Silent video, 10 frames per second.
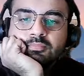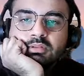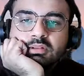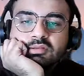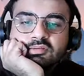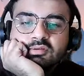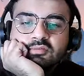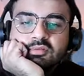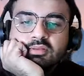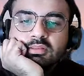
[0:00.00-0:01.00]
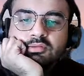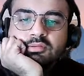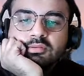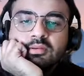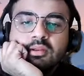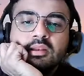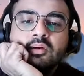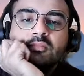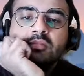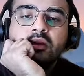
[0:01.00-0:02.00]
Let's just defend this. And now
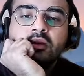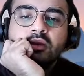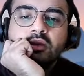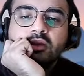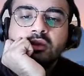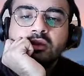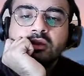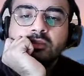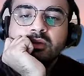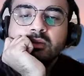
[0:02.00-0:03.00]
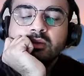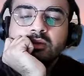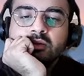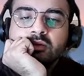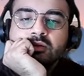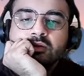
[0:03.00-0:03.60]
I'm threatening maybe.